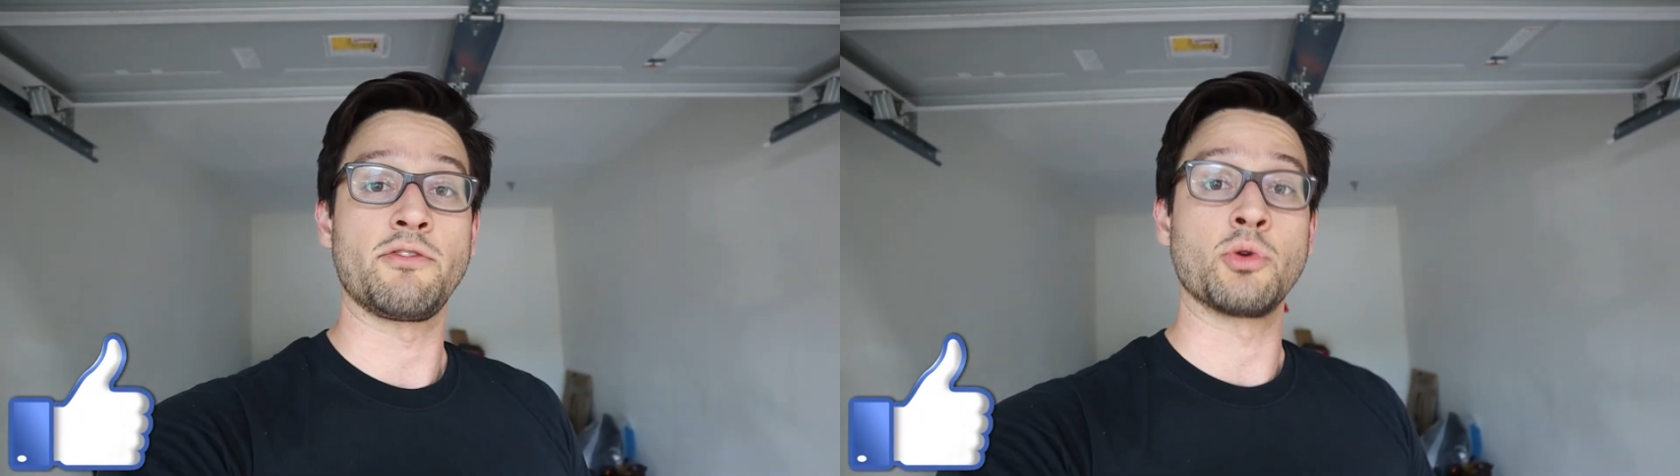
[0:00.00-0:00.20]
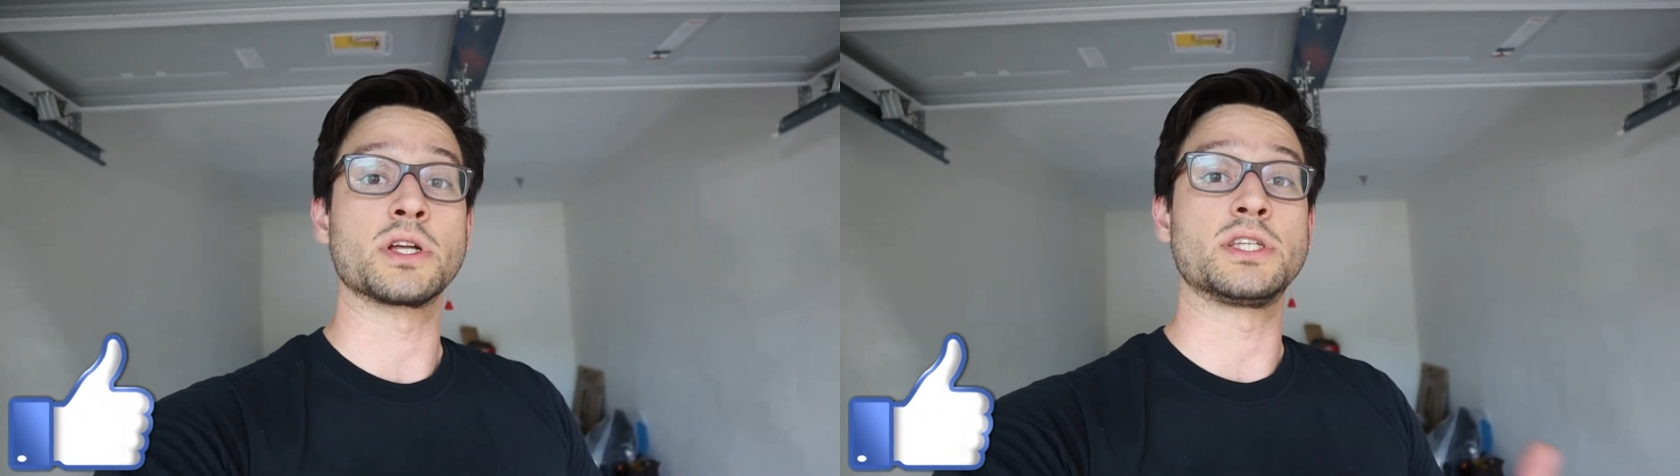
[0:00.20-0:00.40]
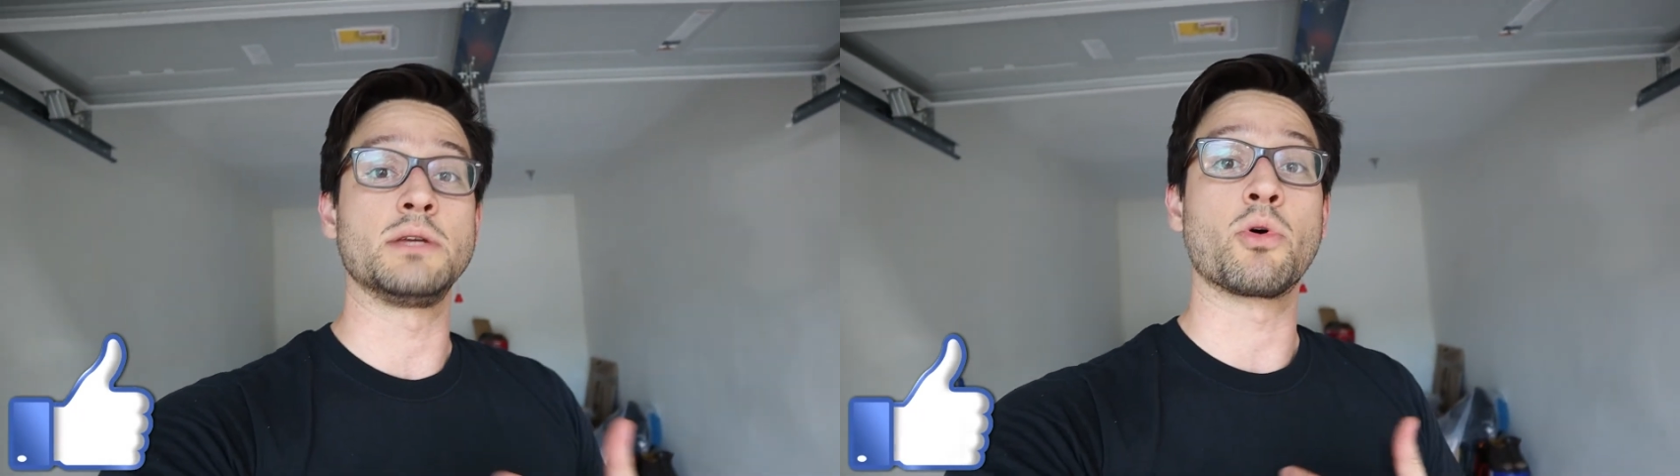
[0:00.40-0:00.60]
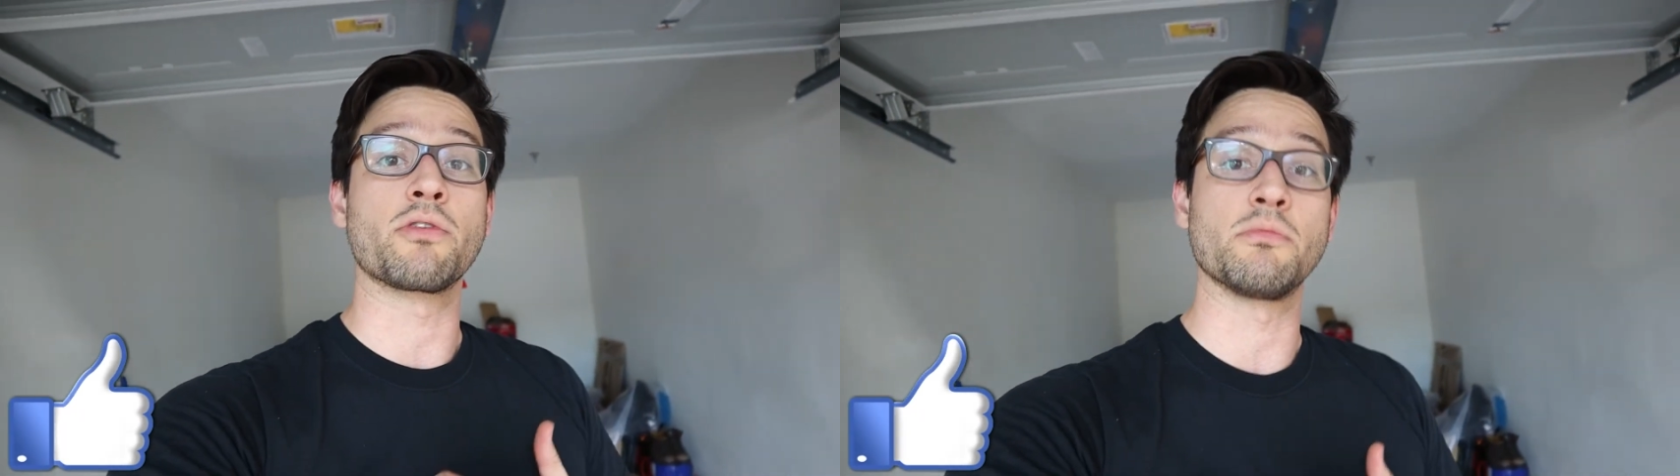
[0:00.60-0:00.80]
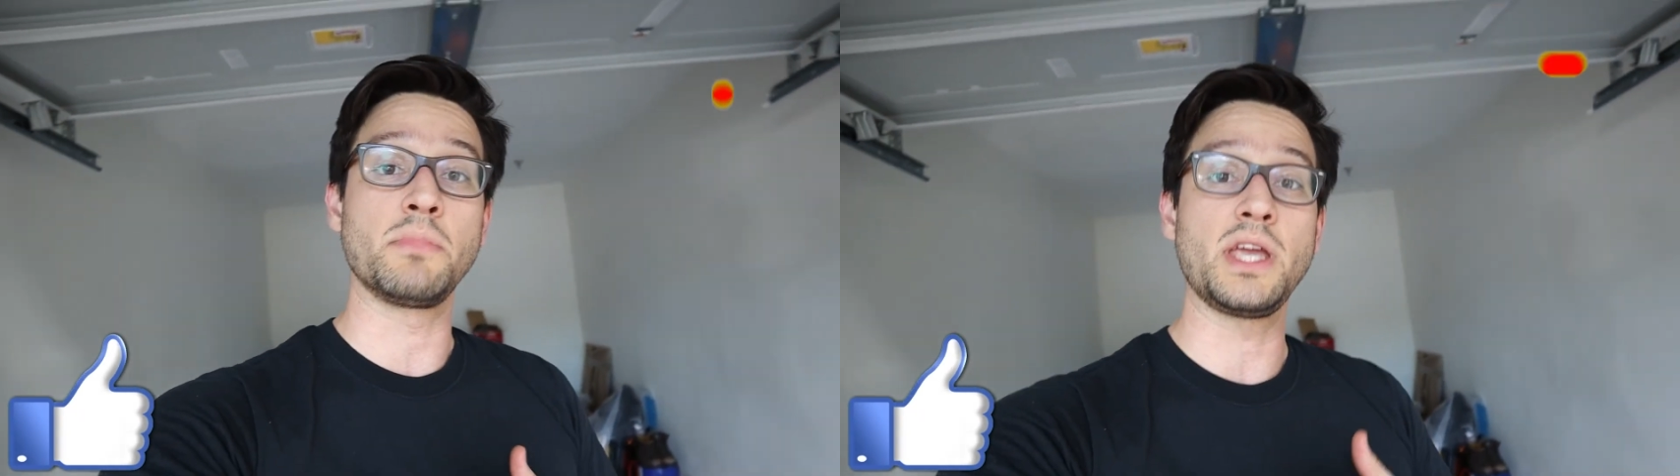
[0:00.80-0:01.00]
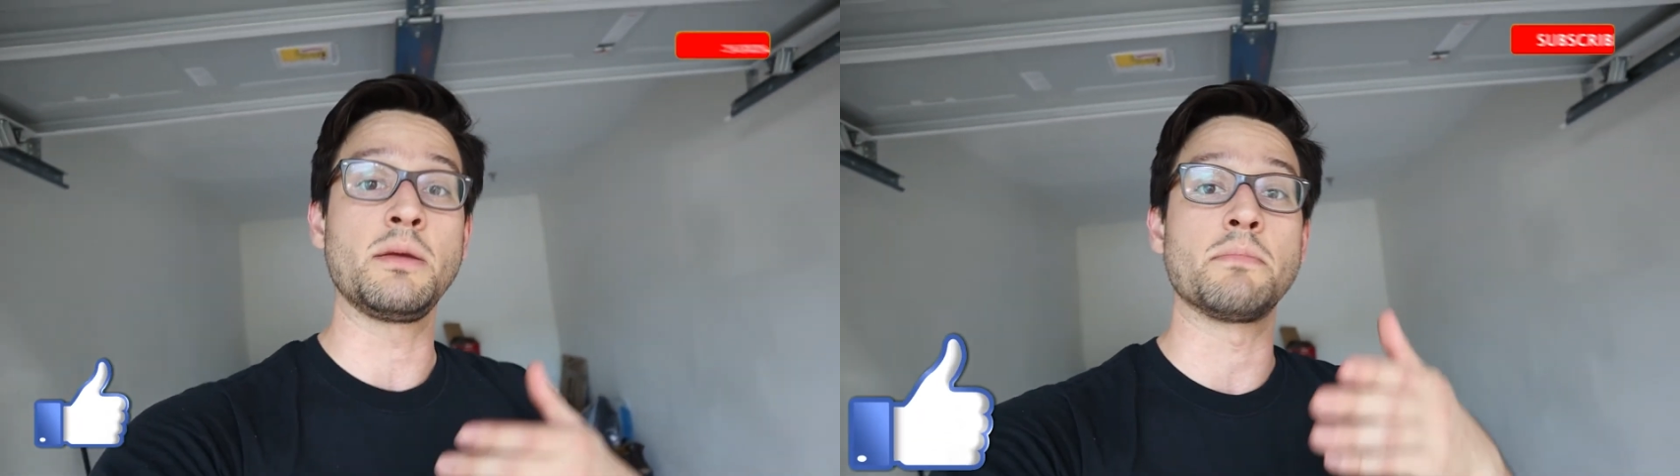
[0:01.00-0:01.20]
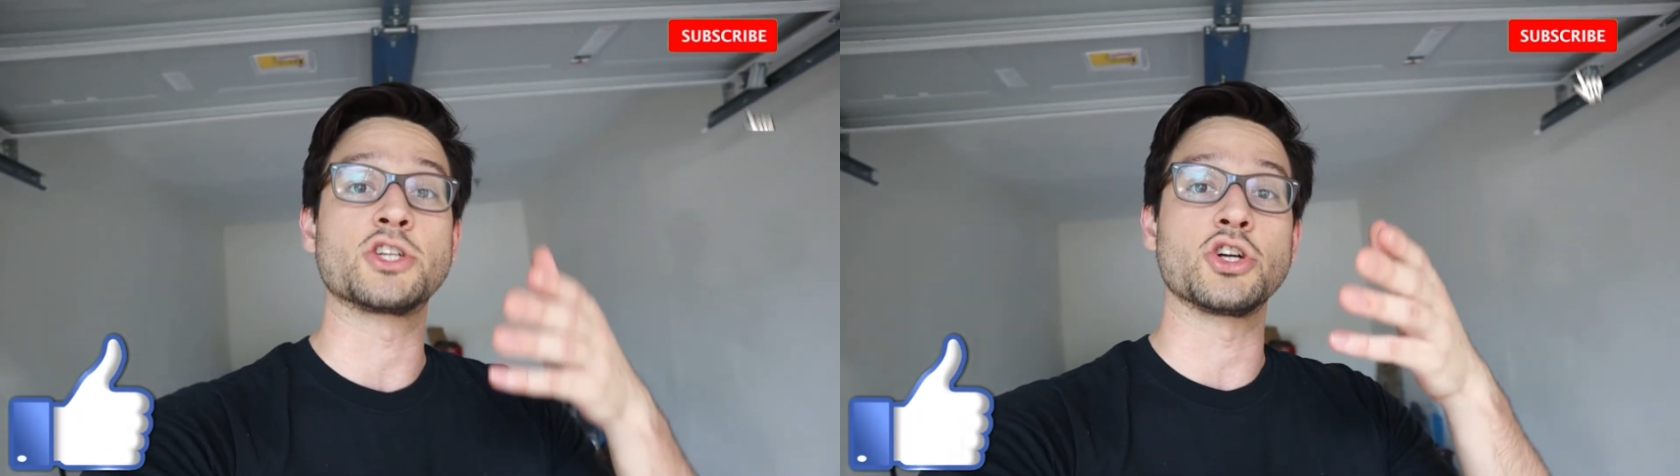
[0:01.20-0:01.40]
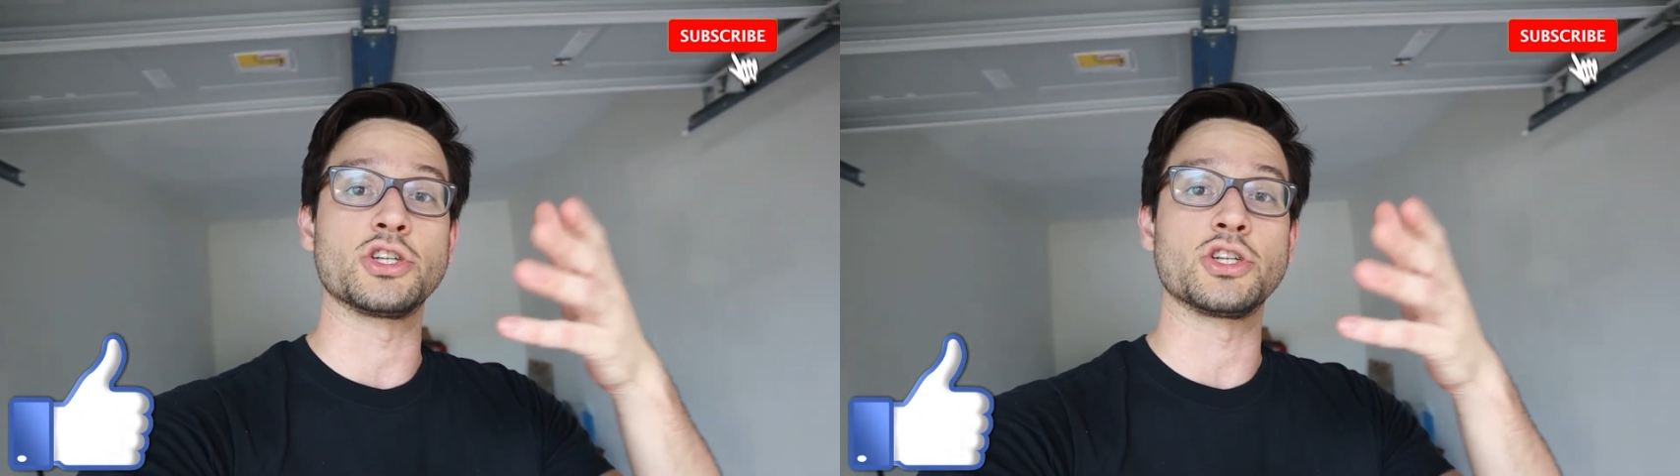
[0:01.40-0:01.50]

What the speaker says: If you want to see more from me, make sure you